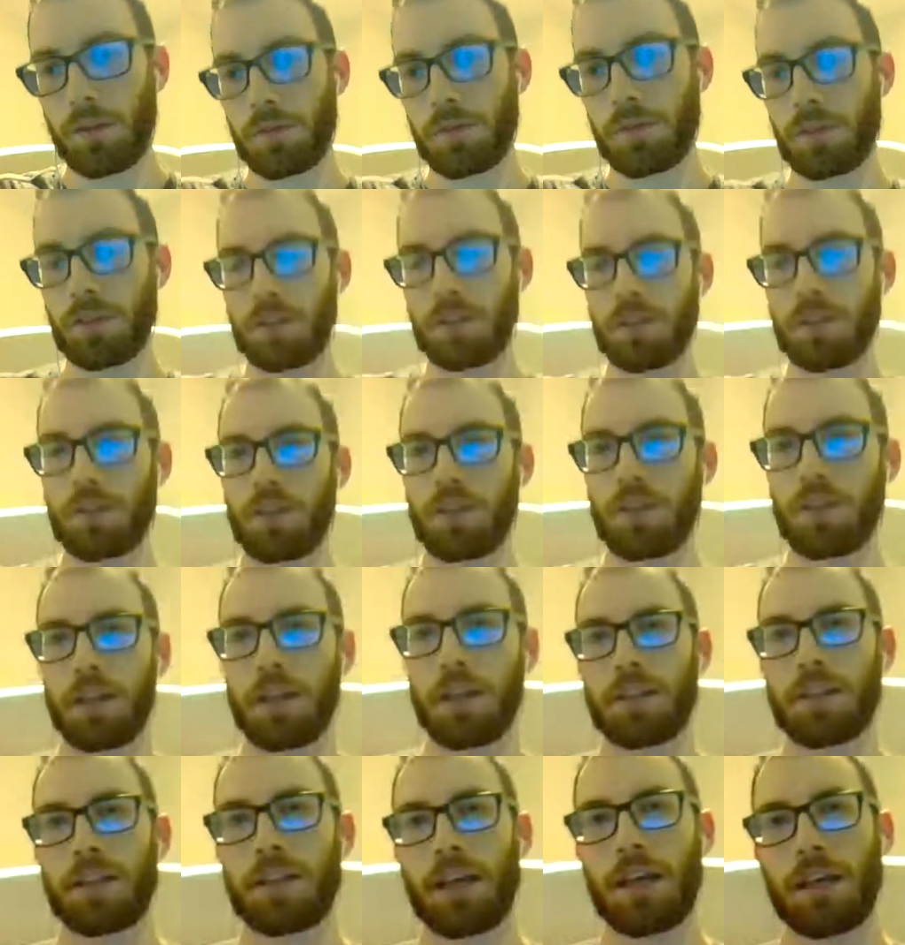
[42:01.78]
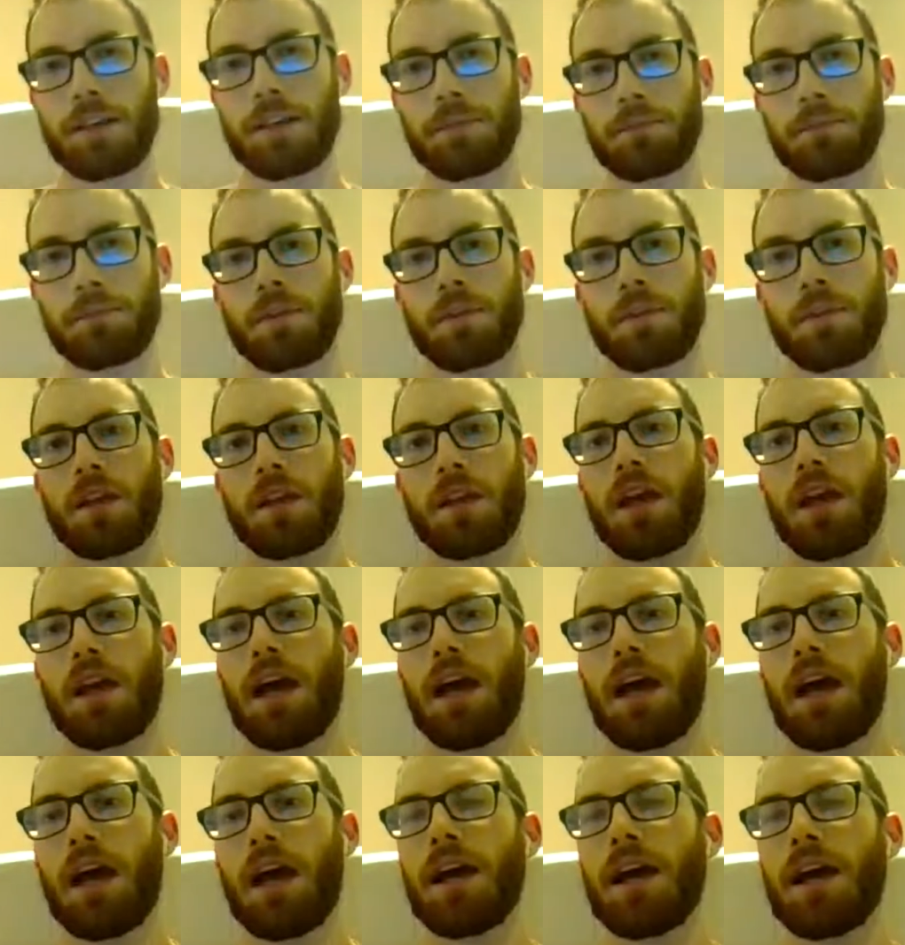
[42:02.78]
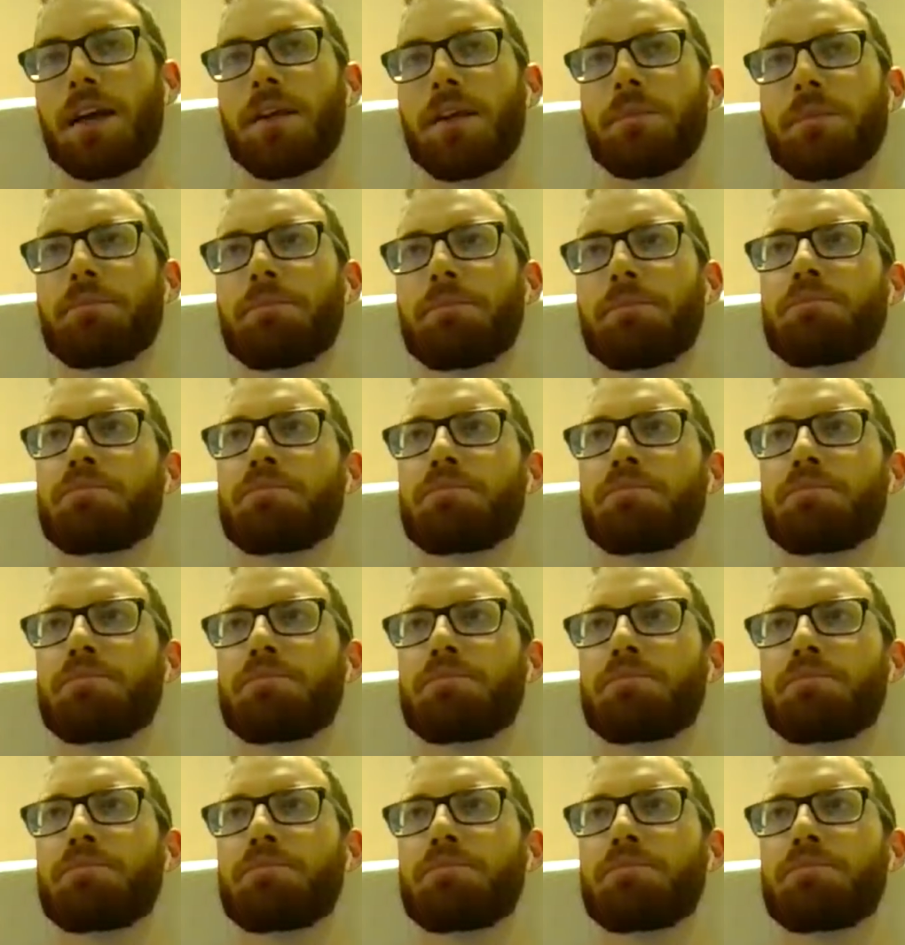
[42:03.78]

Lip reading: say that I